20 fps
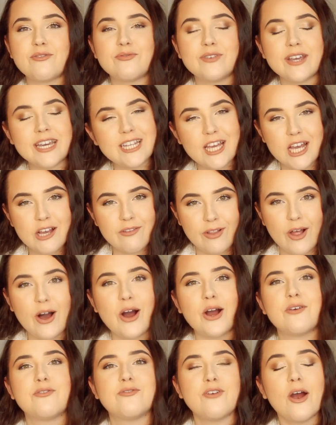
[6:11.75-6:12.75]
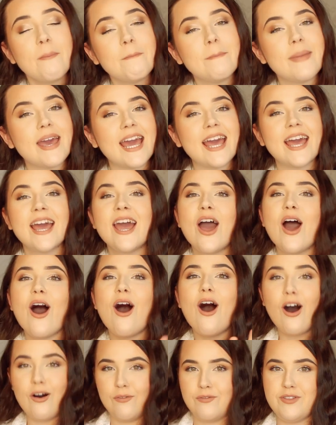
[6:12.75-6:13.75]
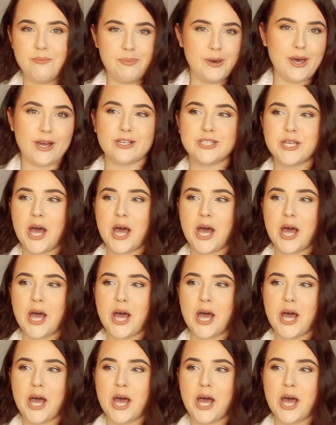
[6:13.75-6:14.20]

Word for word: reading vlog from me of the book.